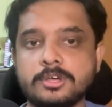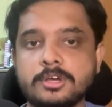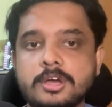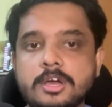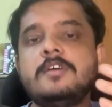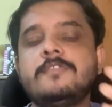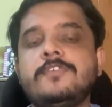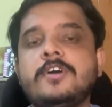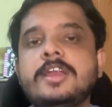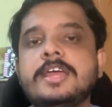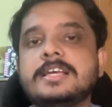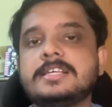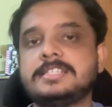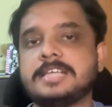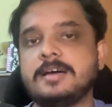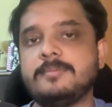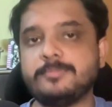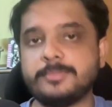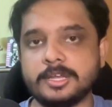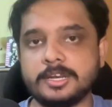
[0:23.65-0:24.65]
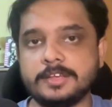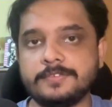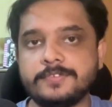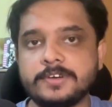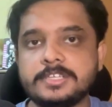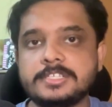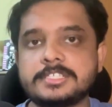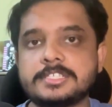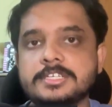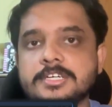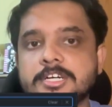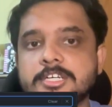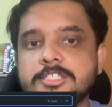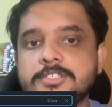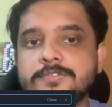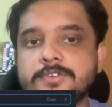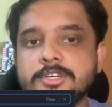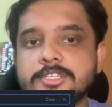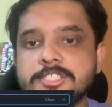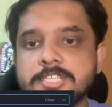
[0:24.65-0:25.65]
For example, if I search
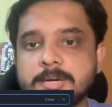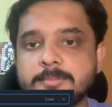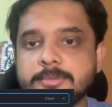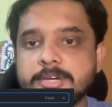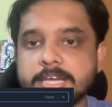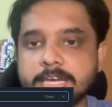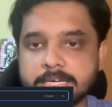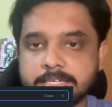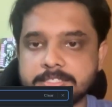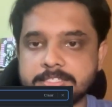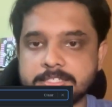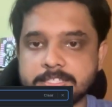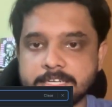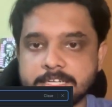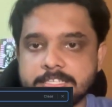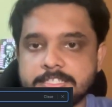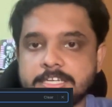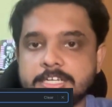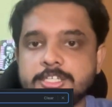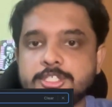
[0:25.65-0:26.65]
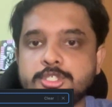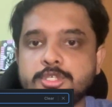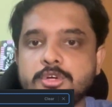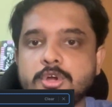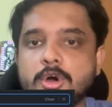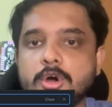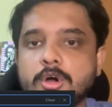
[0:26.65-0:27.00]
for some text, the result should